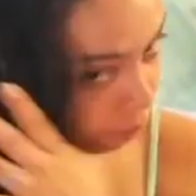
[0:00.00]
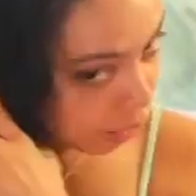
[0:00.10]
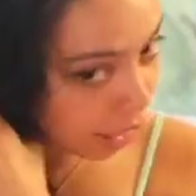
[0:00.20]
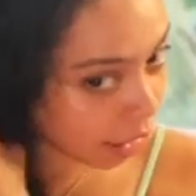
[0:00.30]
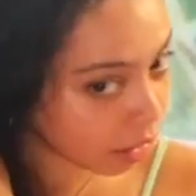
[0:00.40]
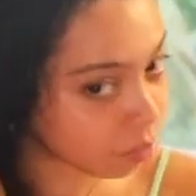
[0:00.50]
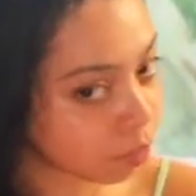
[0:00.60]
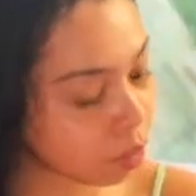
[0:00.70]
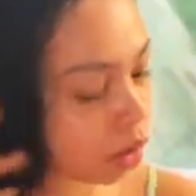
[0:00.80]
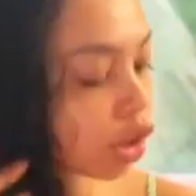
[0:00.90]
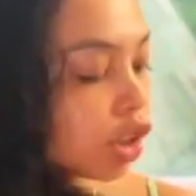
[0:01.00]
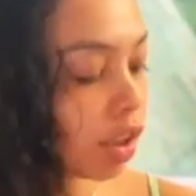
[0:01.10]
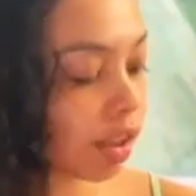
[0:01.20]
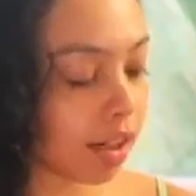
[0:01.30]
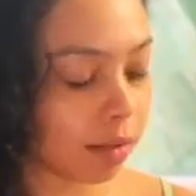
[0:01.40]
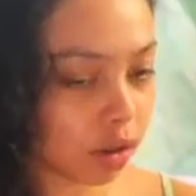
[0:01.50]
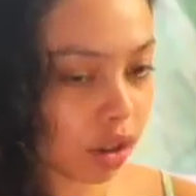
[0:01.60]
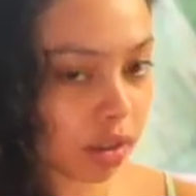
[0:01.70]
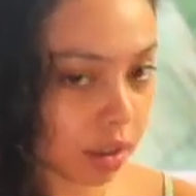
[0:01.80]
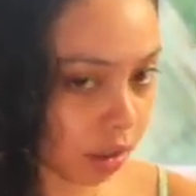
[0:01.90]
bang portion, and I'm
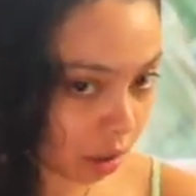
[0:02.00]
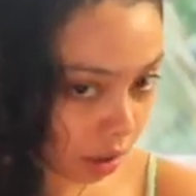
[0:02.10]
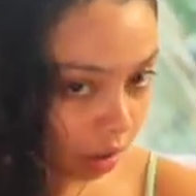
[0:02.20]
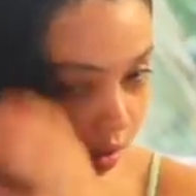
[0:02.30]
just gonna